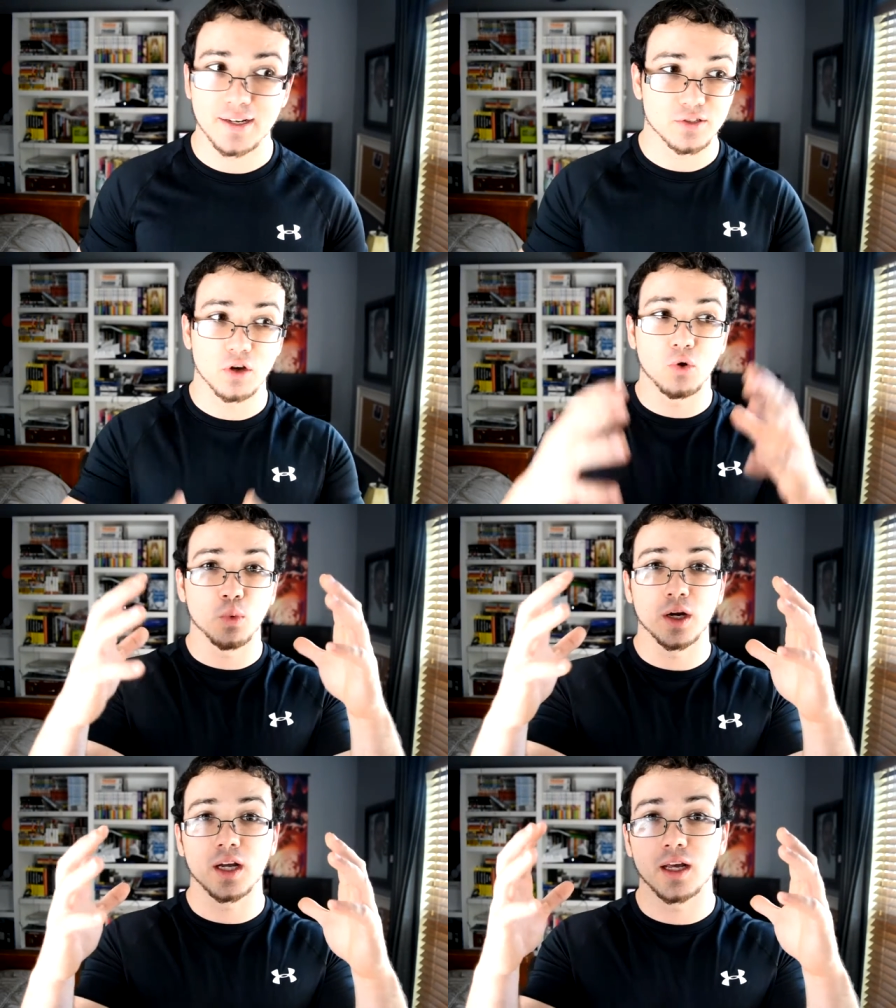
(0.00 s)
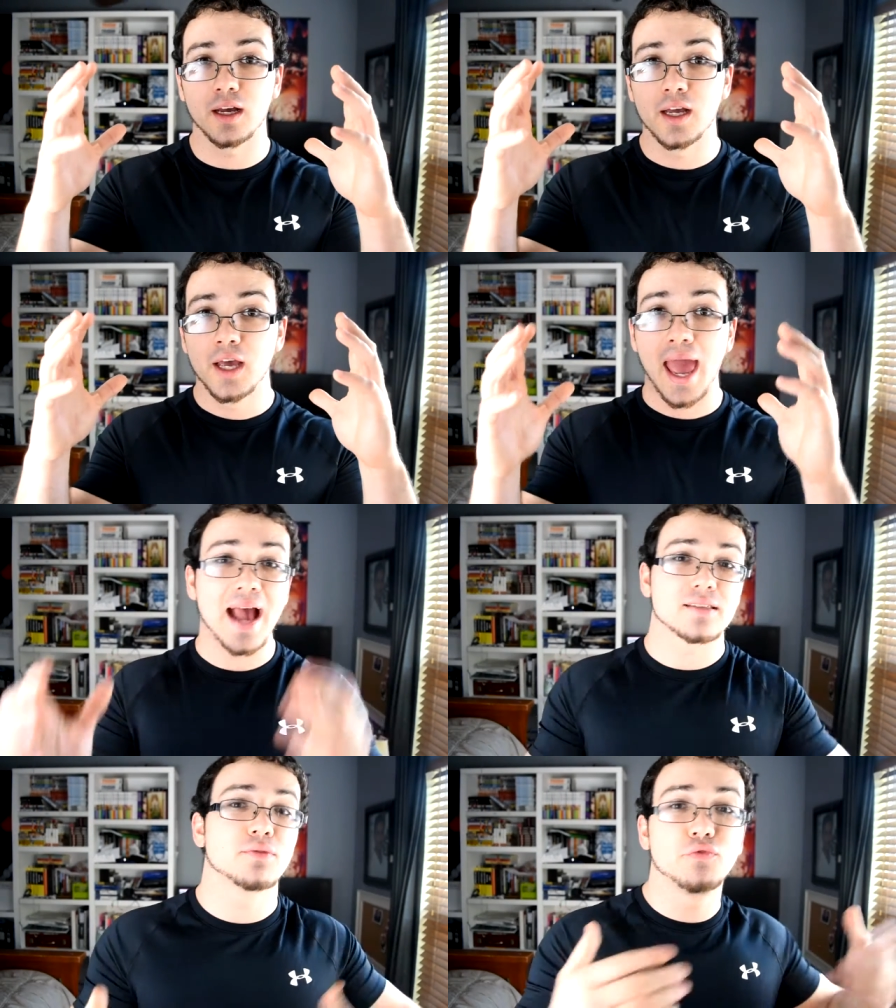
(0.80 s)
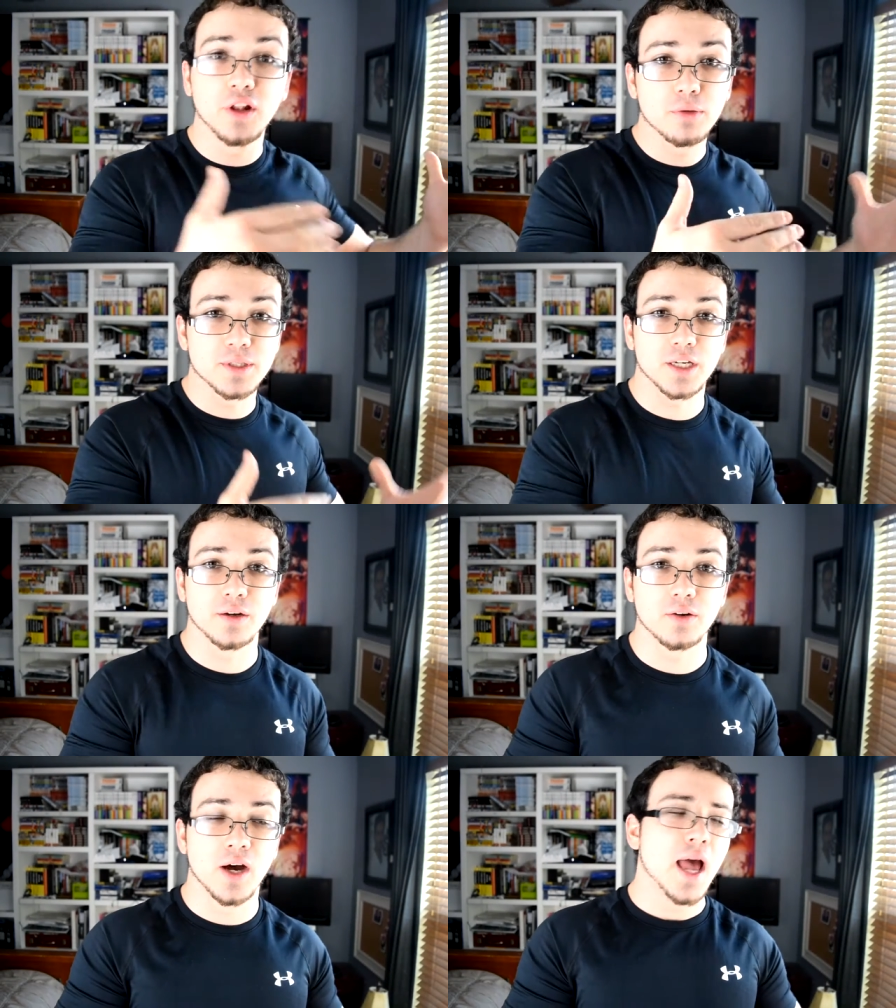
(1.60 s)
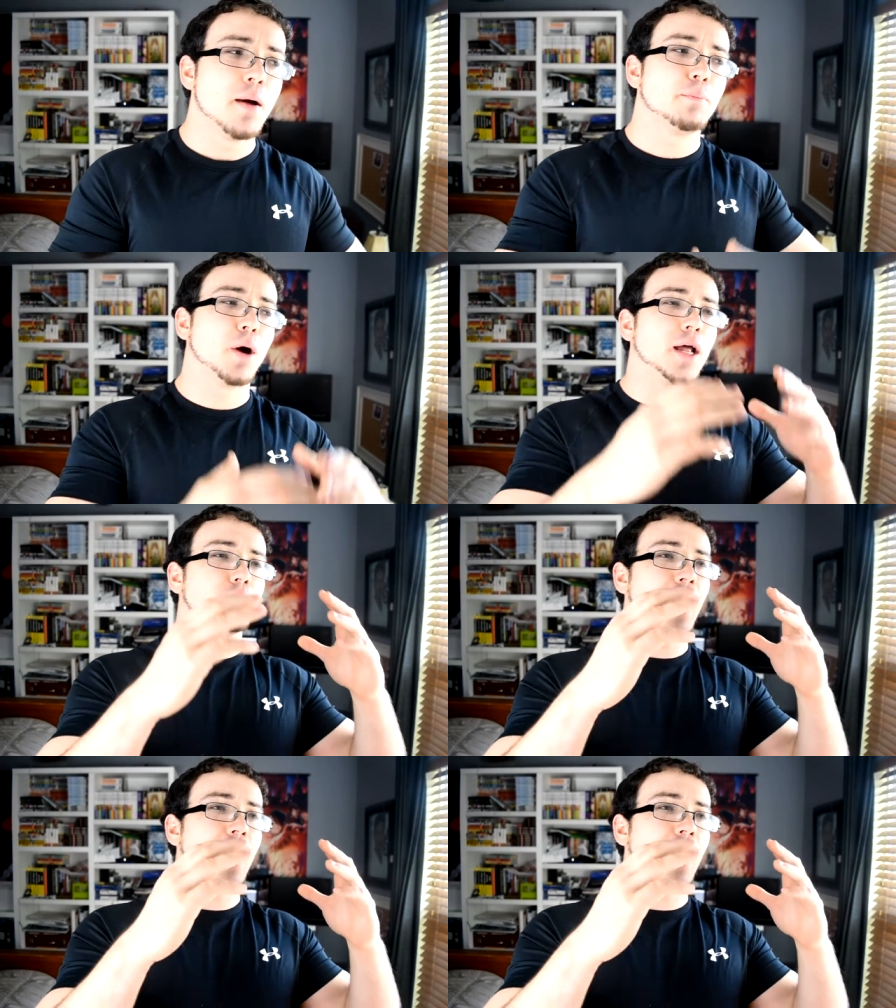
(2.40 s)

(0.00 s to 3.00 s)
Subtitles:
so we're gonna add some filler material. But